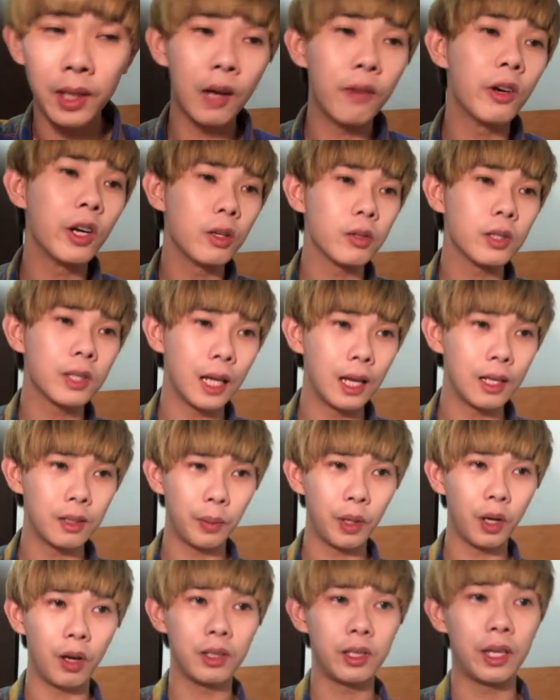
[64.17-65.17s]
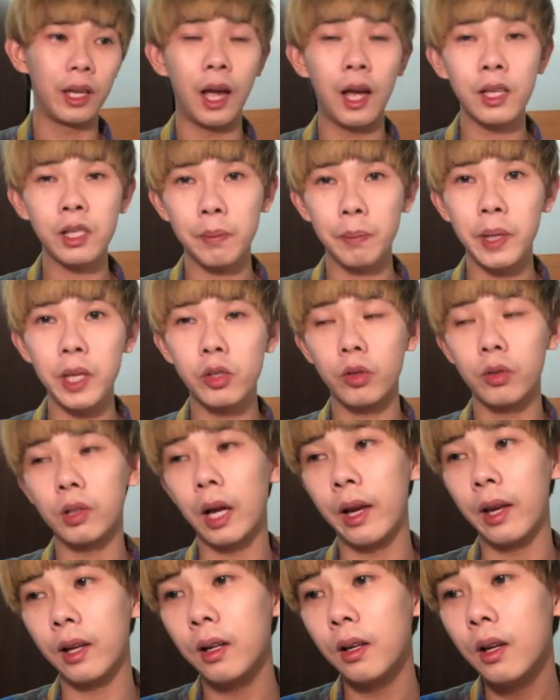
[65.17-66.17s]
never use that, because they asked me to
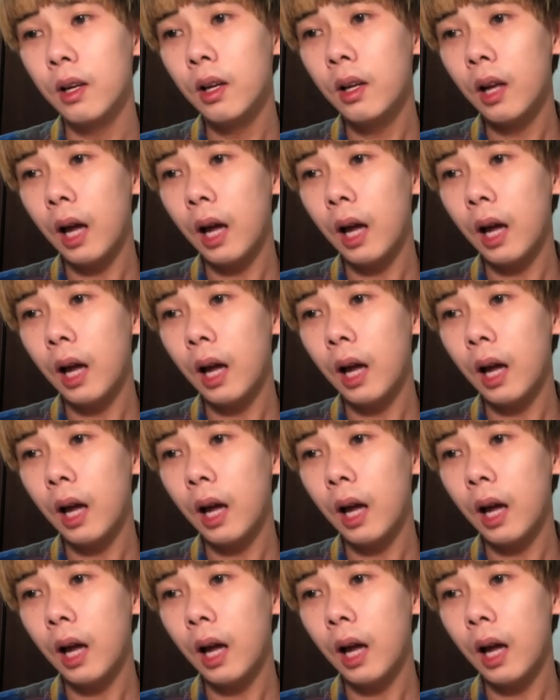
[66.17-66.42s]
like,